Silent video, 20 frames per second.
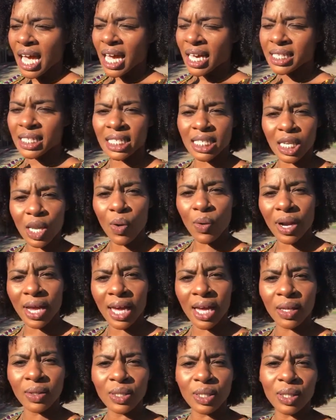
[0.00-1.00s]
and slow
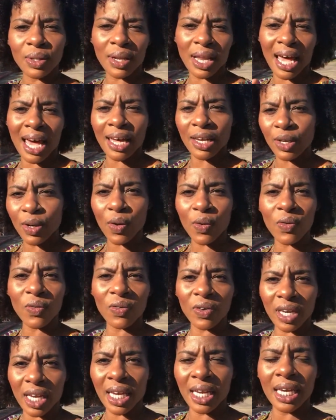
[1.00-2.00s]
down so that I don't
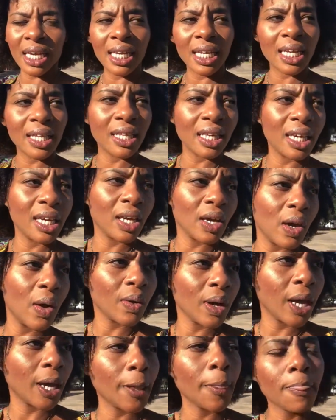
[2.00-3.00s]
forget anything.
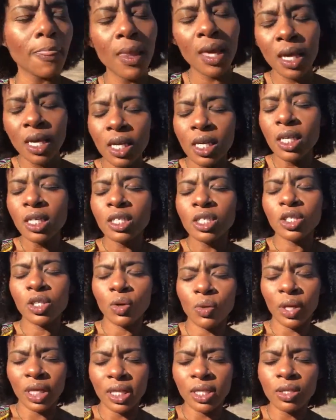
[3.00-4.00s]
Okay,
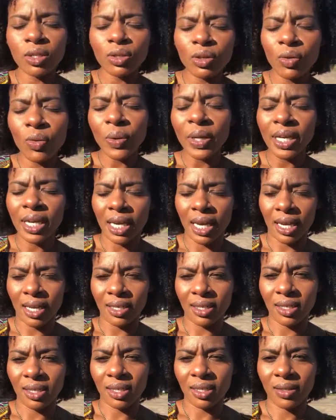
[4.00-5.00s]
so Easter
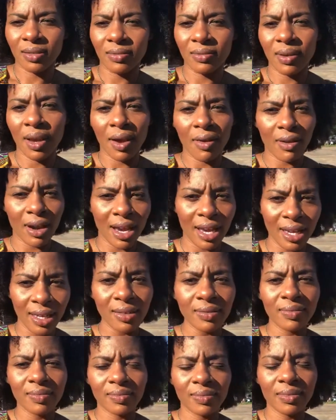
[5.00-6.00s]
weekend, all right?